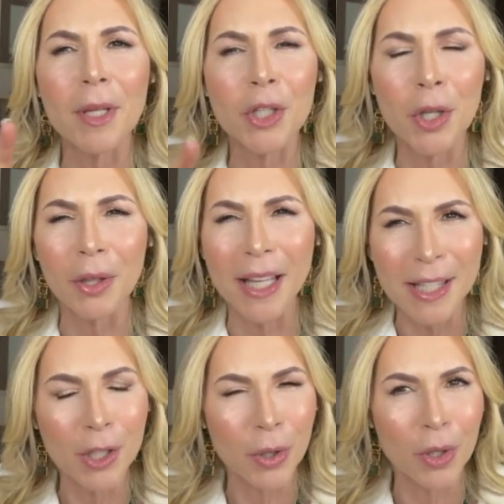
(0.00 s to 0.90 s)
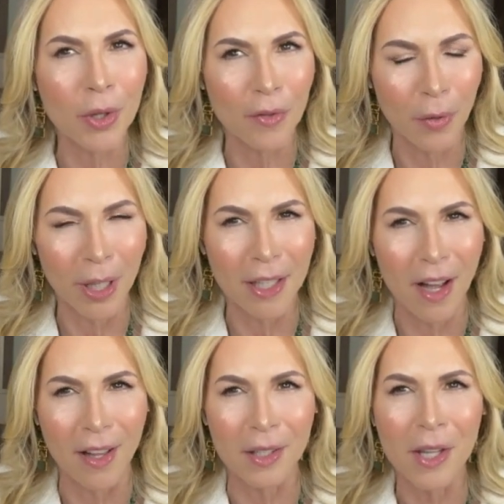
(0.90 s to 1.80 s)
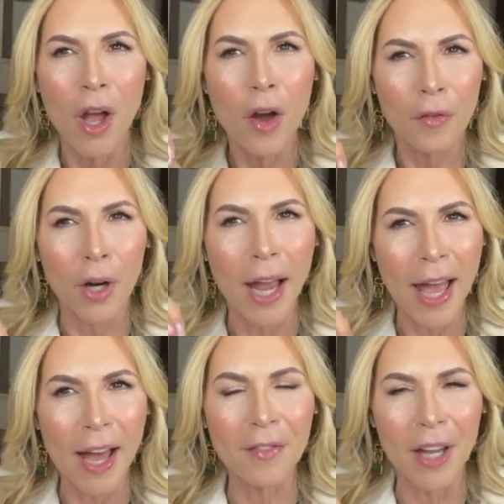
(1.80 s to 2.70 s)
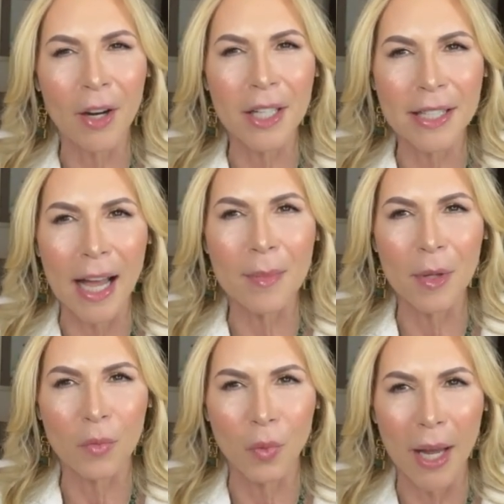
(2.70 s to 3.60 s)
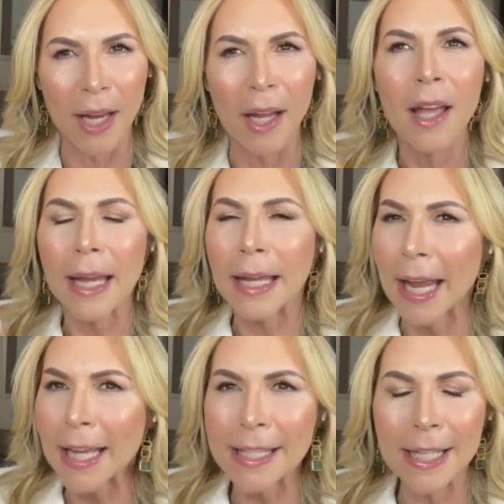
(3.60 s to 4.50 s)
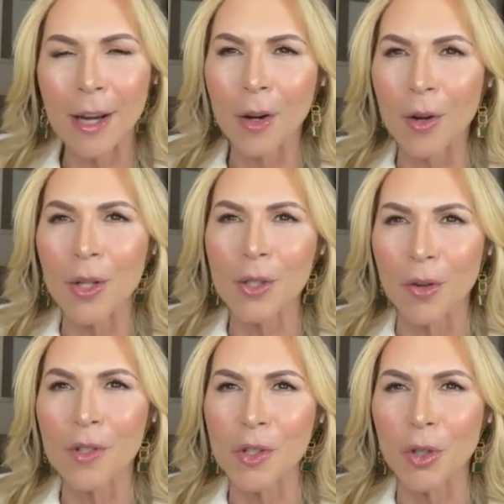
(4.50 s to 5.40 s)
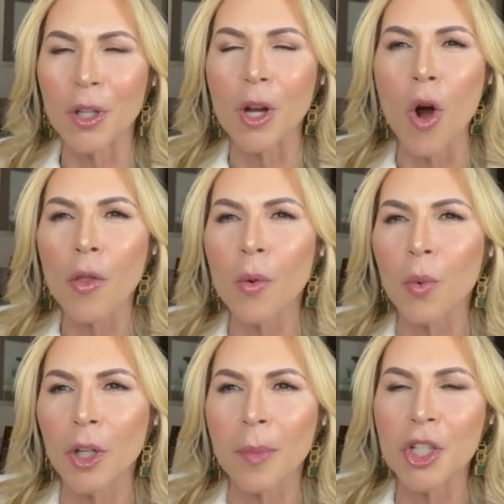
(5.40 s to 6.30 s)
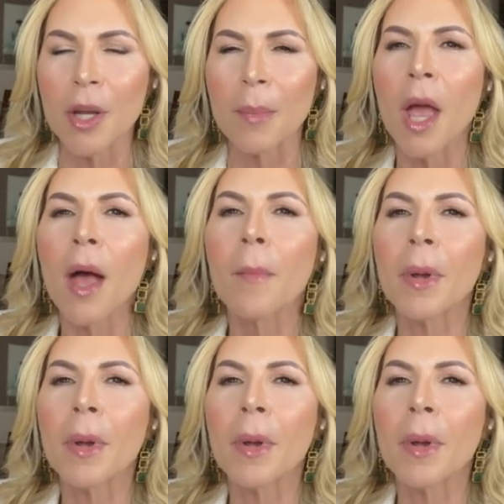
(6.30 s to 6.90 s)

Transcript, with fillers: I mean, two, less than $240 for a half carat diamond ring in 18 karat golds over sterling, all the workmanship.